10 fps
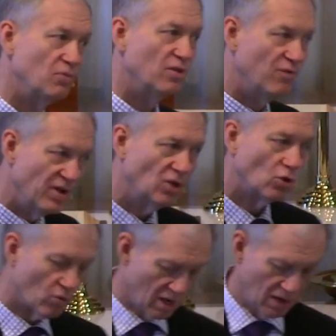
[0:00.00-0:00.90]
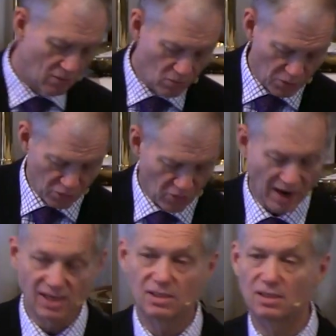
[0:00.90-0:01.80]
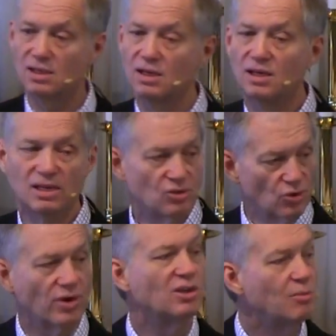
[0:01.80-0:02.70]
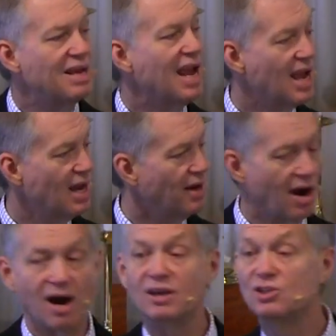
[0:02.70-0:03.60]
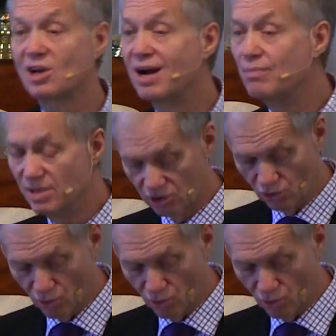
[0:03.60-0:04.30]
the victory with Christ is going to be had. Our job is to